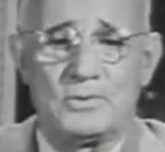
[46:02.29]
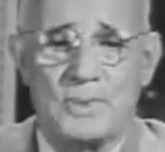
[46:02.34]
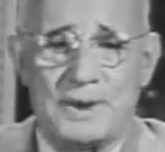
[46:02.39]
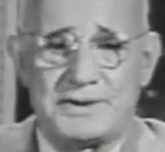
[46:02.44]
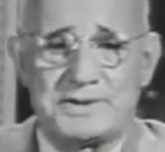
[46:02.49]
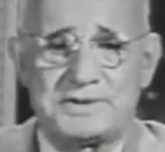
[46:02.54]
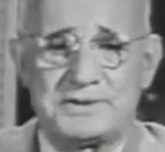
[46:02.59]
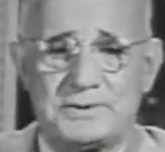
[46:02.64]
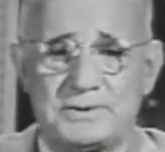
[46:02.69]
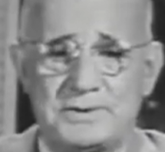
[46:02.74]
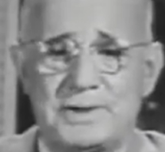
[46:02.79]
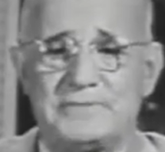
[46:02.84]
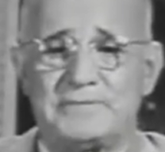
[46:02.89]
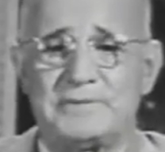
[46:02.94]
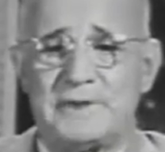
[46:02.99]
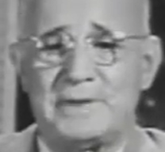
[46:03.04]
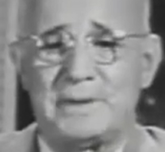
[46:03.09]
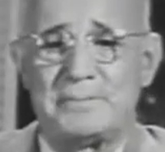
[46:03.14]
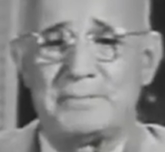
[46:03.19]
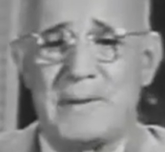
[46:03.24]

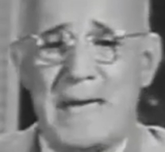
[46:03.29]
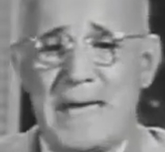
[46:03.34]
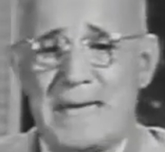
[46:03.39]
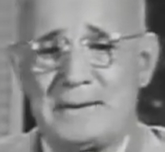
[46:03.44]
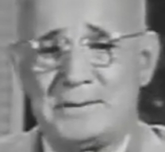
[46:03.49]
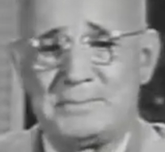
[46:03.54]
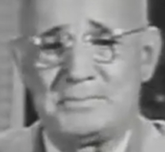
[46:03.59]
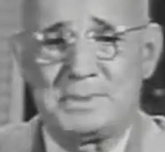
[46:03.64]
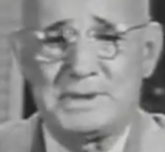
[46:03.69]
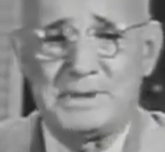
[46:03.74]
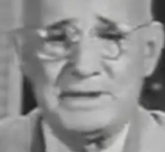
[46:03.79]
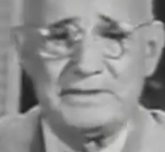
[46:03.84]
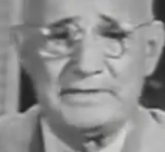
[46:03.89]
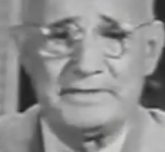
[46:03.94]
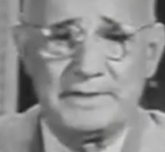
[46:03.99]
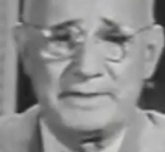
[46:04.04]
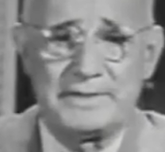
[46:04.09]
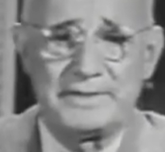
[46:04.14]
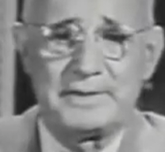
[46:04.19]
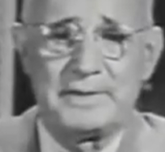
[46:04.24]
whatsoever a man
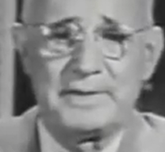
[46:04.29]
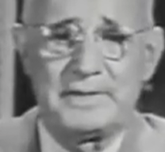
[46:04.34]
believeth,